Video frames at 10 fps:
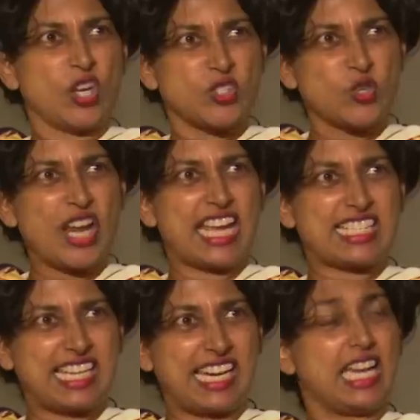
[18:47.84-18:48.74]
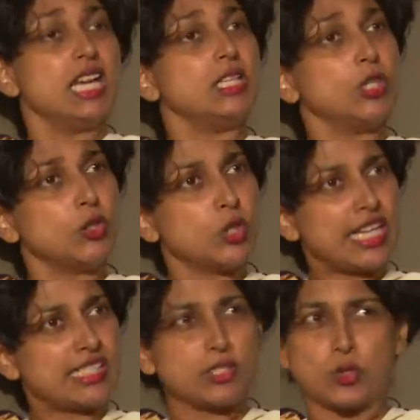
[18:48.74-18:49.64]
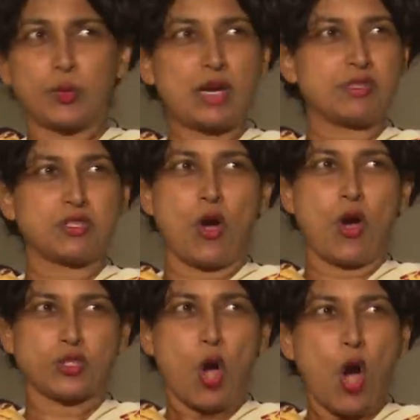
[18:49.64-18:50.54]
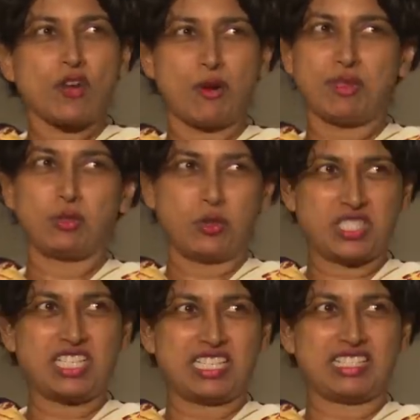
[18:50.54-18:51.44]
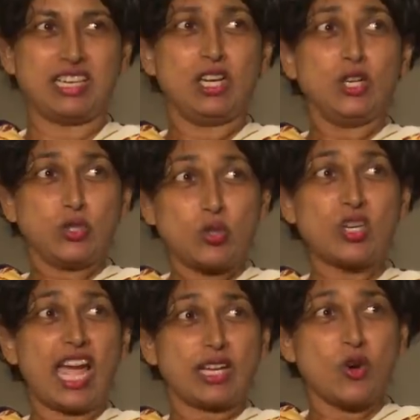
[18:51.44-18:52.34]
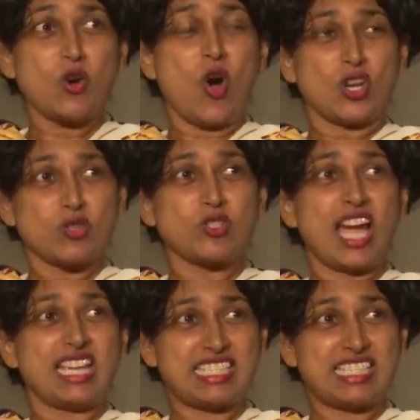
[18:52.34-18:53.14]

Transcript: or should I no, stay? We will you know that's a superb song from the, those days. Should I go or should I